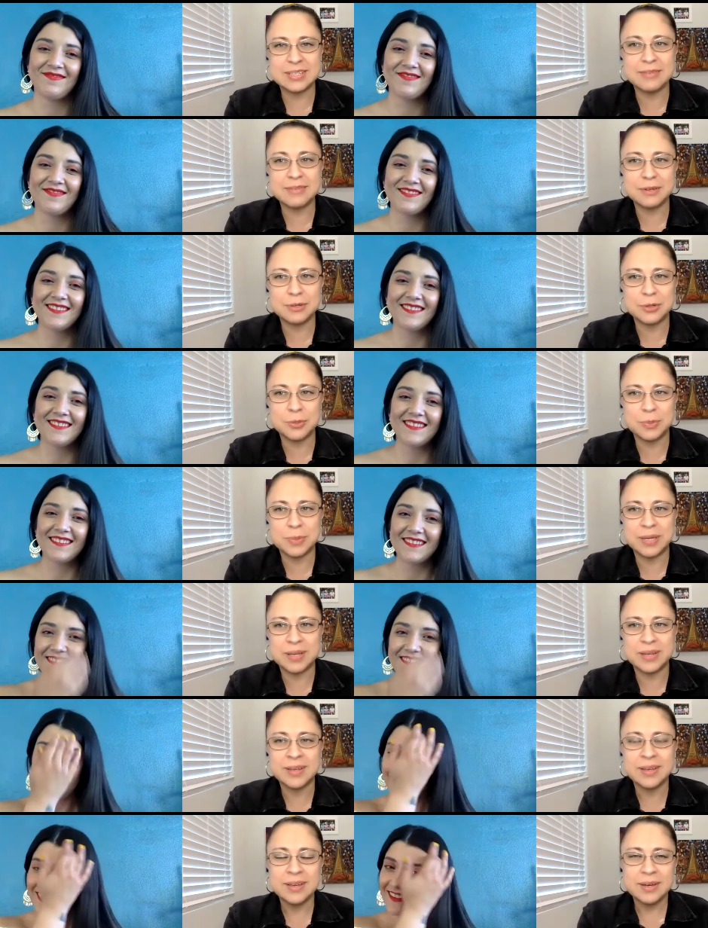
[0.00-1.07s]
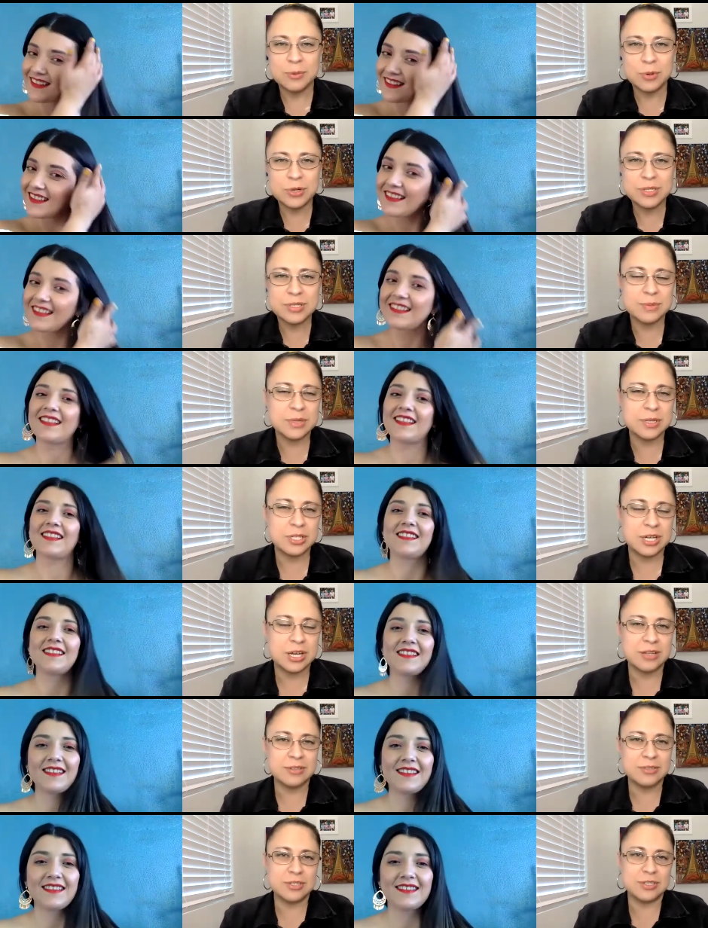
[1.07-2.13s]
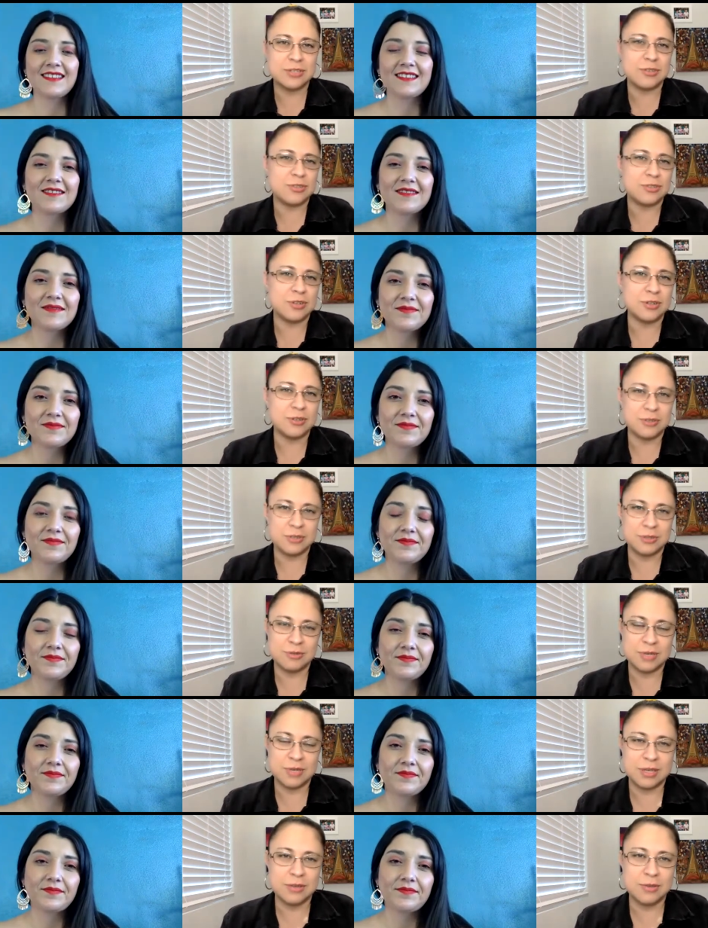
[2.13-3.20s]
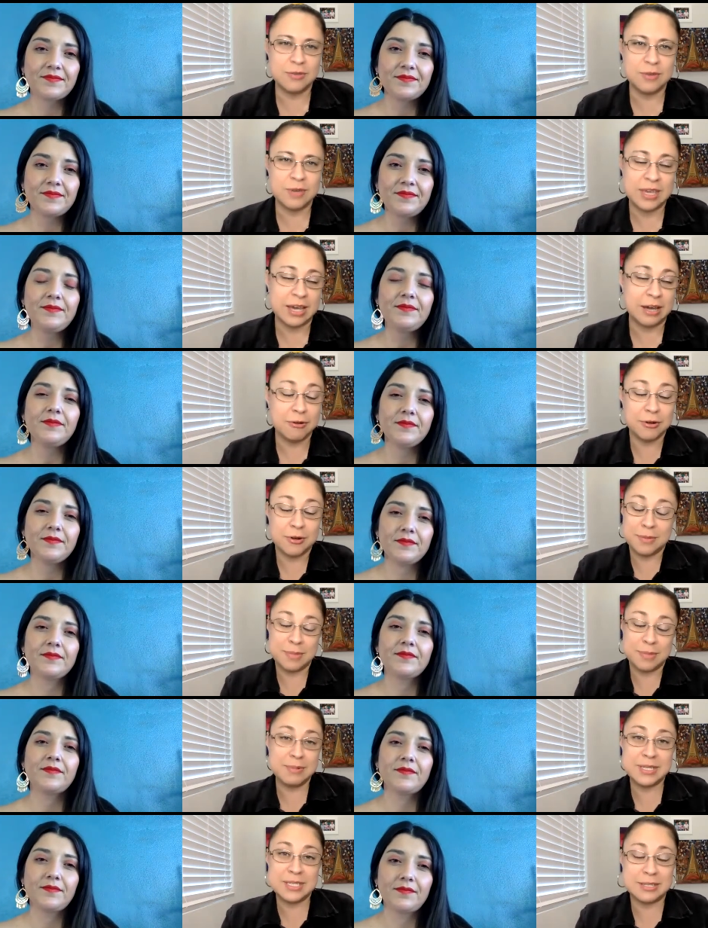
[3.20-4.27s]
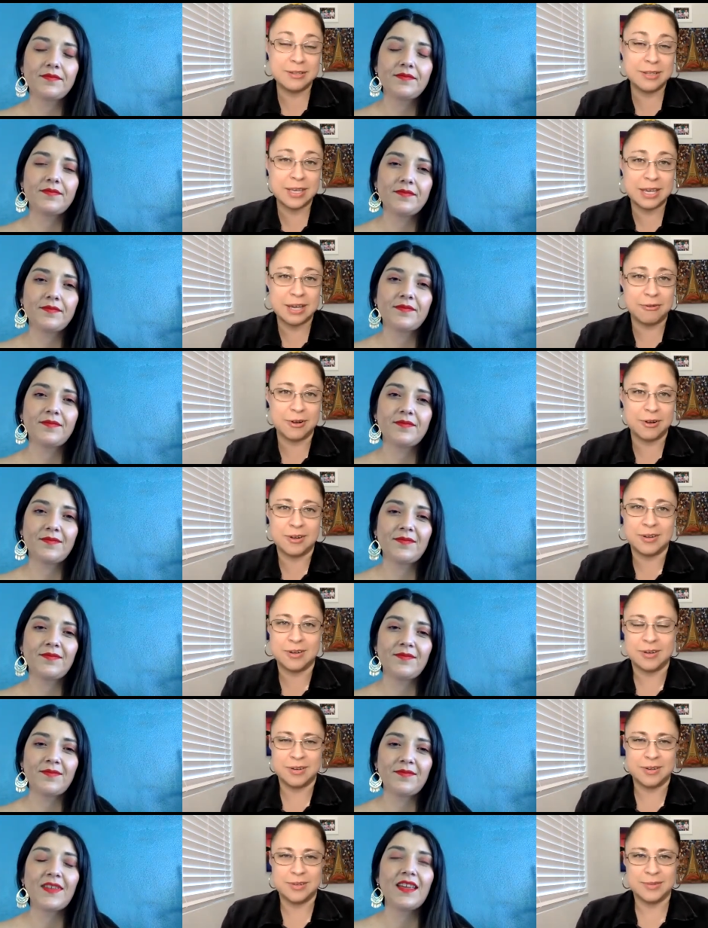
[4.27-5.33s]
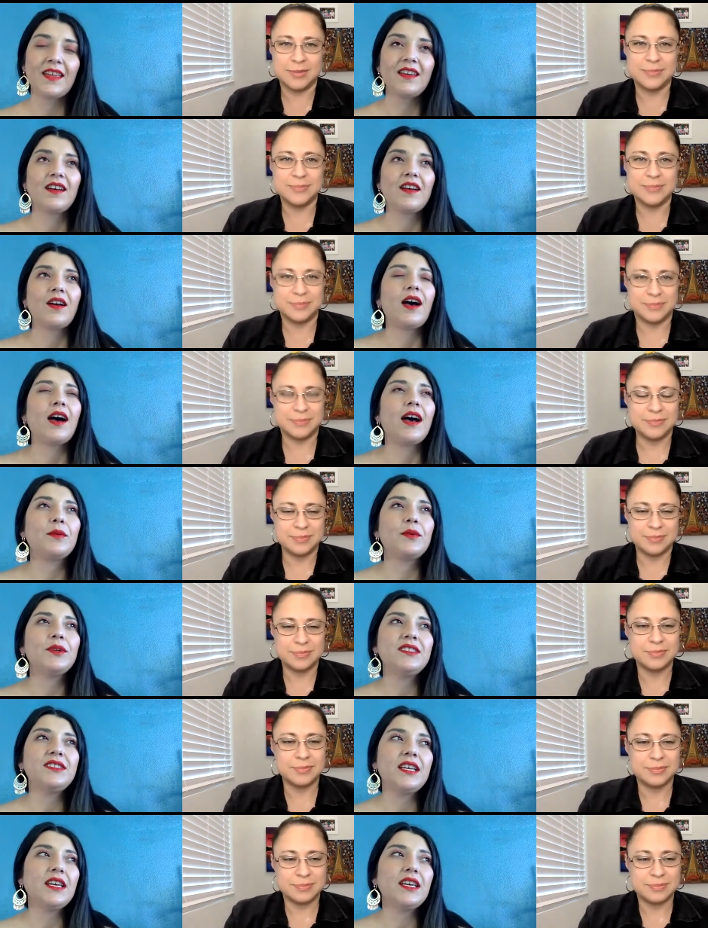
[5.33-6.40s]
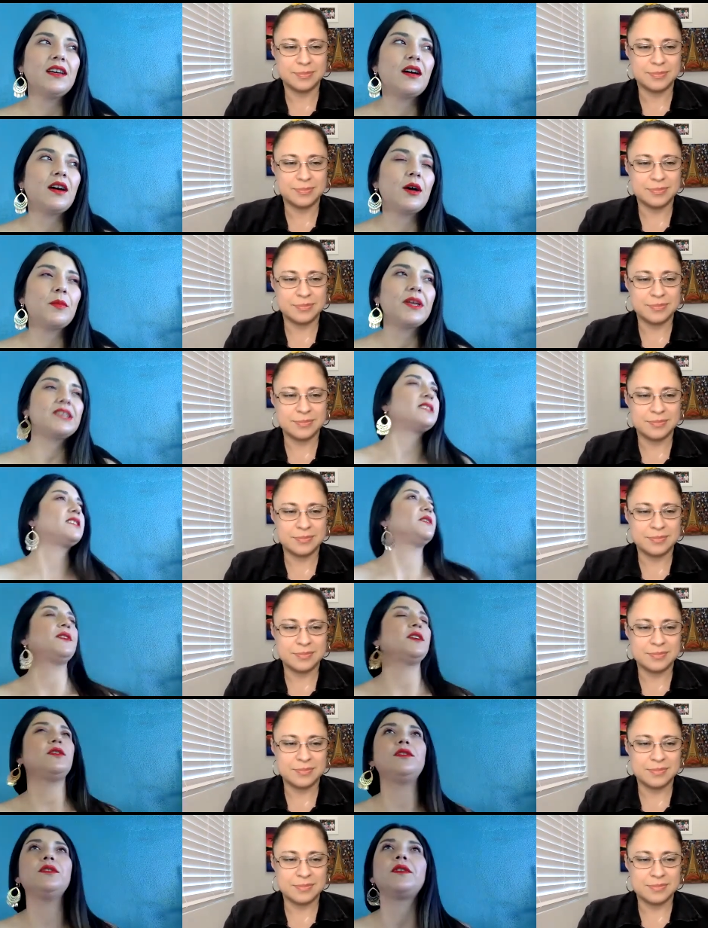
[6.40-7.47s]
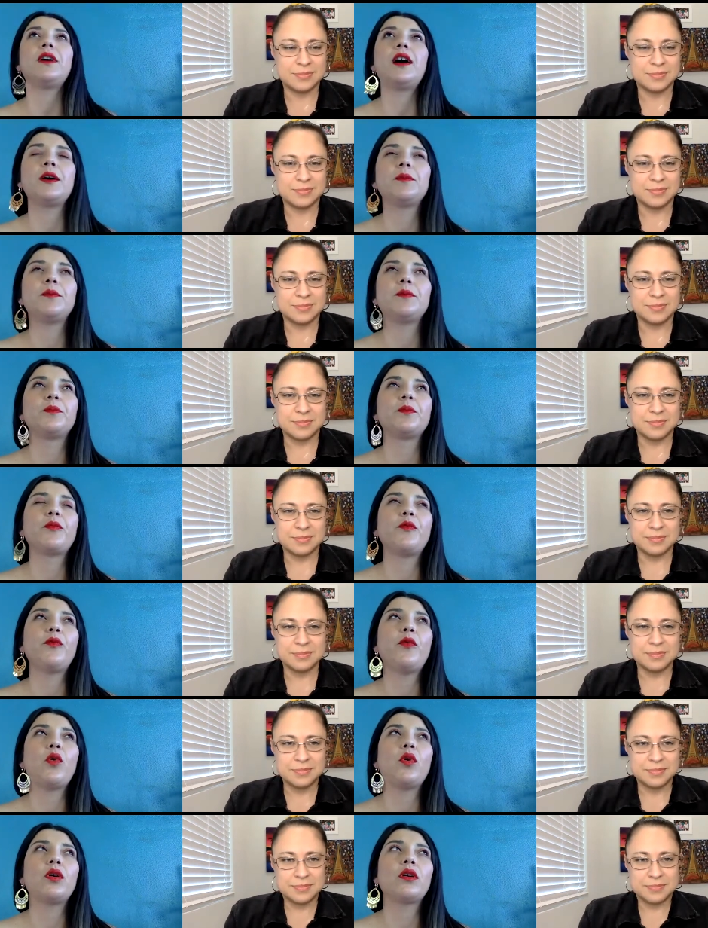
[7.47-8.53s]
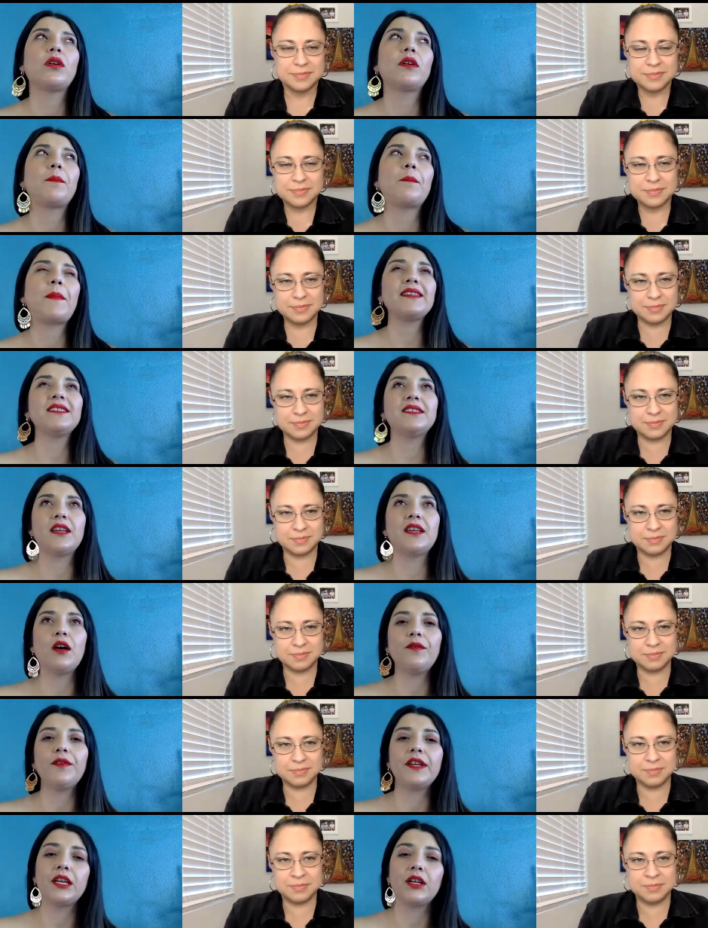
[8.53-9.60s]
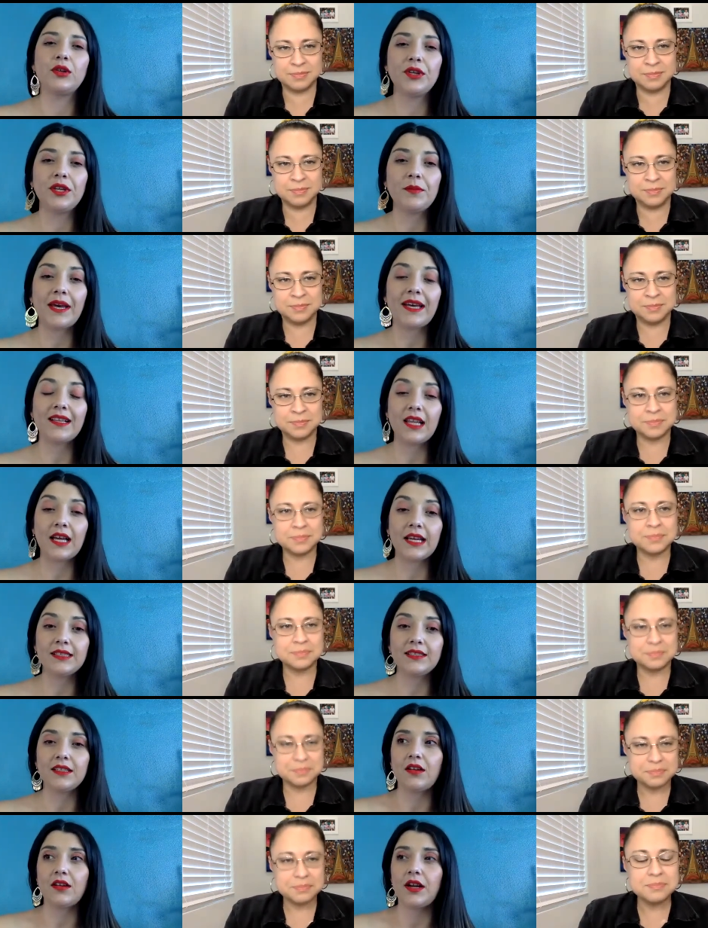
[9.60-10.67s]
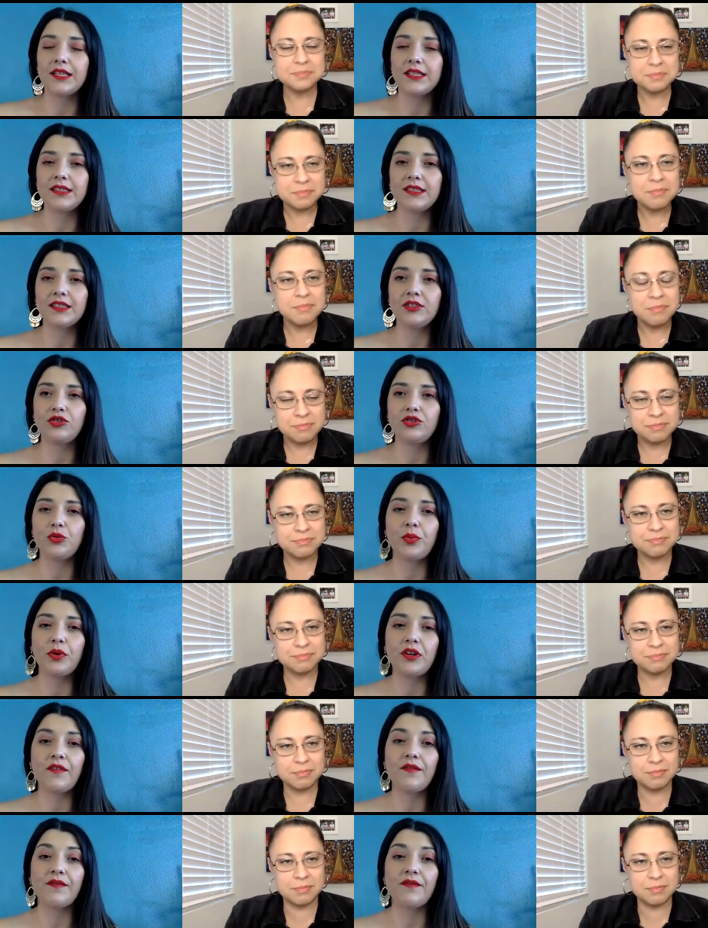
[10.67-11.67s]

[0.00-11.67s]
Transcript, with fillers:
Speaker 1: difficult but what are some of the challenges or struggles you you encountered and maybe still encounter
Speaker 2: i would say um, it's difficult um, for myself and including my clients and audiences to put a